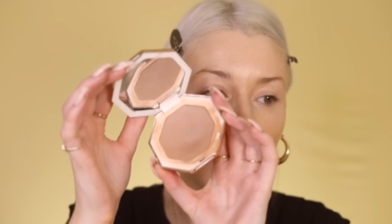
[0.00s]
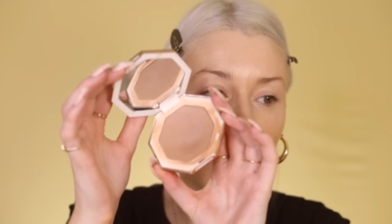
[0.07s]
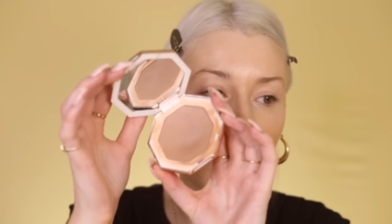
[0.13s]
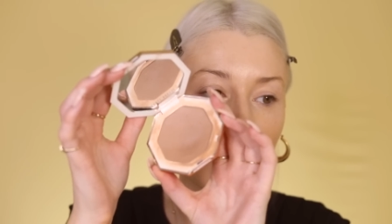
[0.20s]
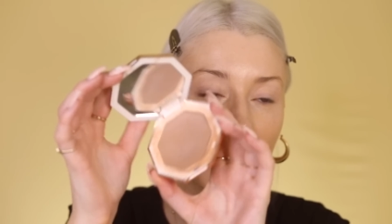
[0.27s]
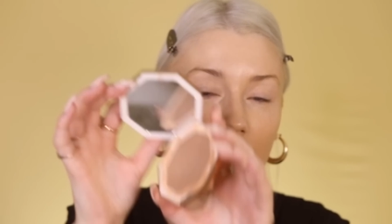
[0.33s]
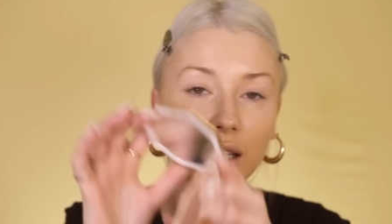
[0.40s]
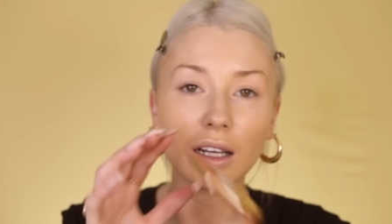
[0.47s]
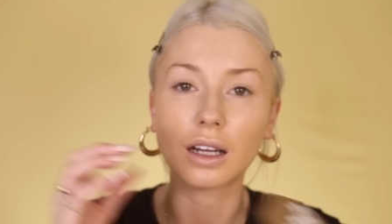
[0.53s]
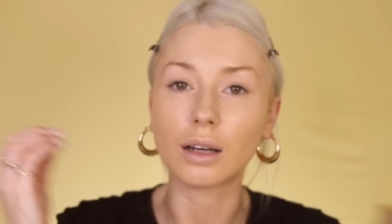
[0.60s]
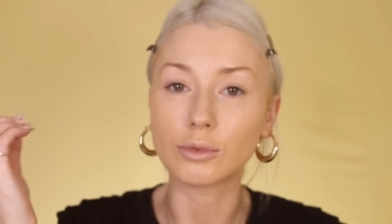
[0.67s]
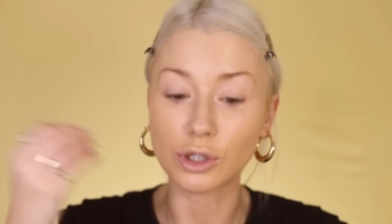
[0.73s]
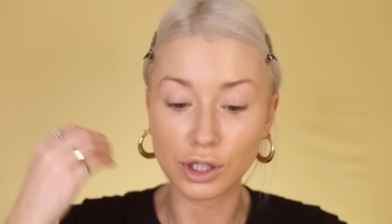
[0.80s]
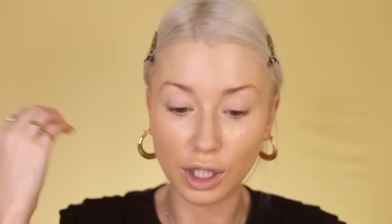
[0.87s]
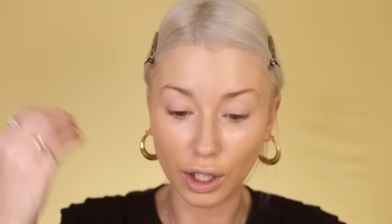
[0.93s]
and
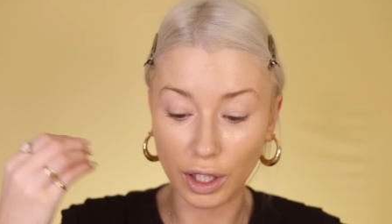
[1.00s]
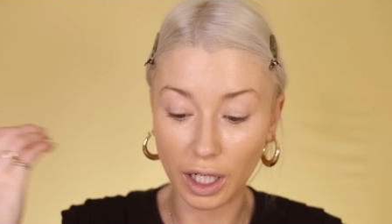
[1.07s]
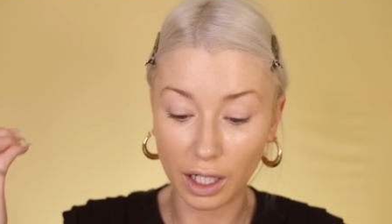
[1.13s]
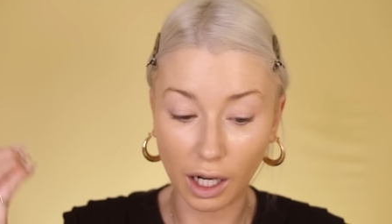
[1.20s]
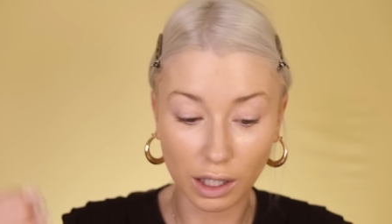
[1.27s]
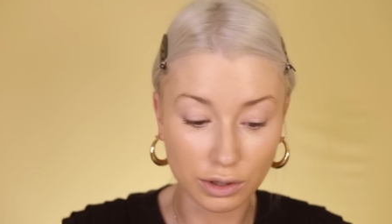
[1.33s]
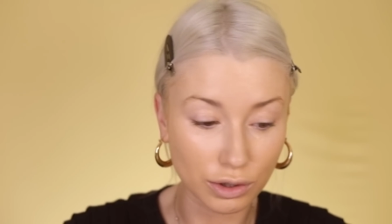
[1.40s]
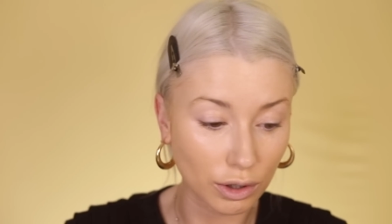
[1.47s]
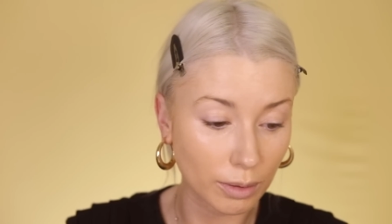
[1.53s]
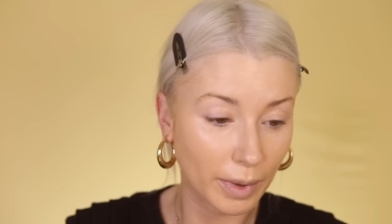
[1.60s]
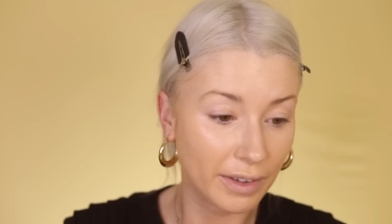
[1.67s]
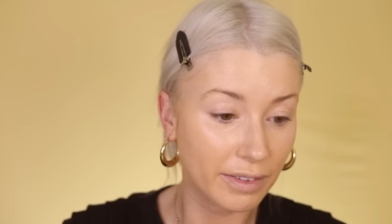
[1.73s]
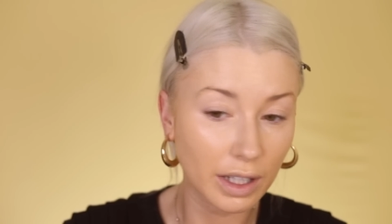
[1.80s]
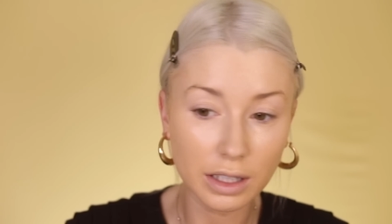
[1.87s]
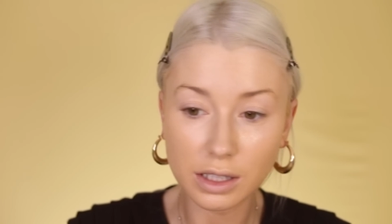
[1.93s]
I'm just going to contour
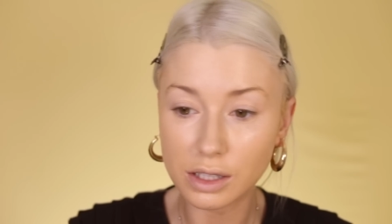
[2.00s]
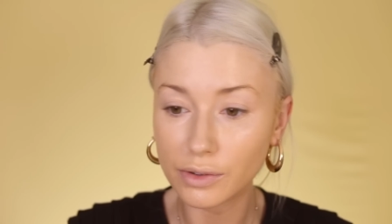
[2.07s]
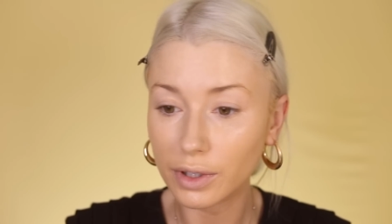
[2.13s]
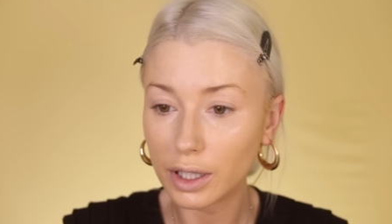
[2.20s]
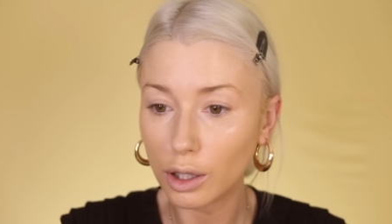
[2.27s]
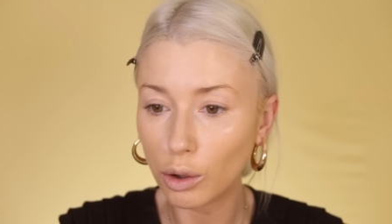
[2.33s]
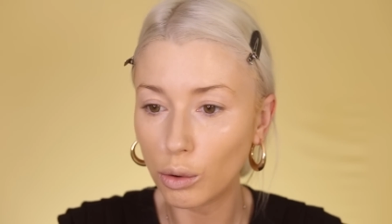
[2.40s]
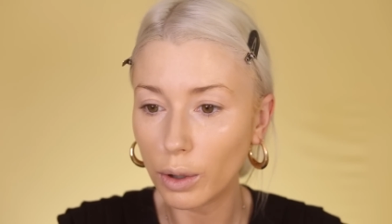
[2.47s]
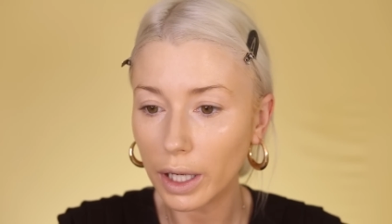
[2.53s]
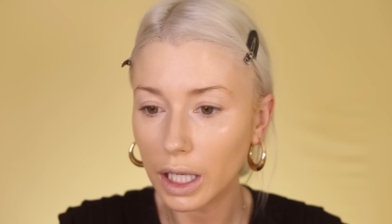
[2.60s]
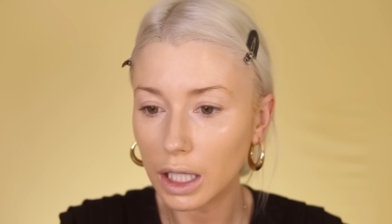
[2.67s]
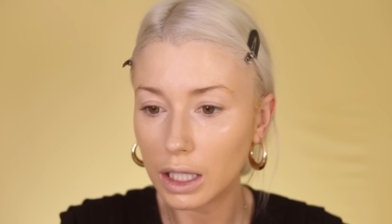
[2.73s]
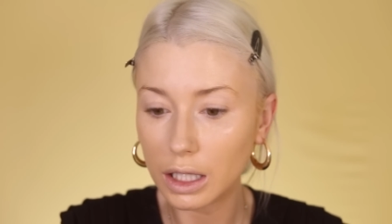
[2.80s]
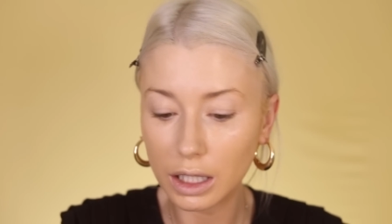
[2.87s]
my face real quick.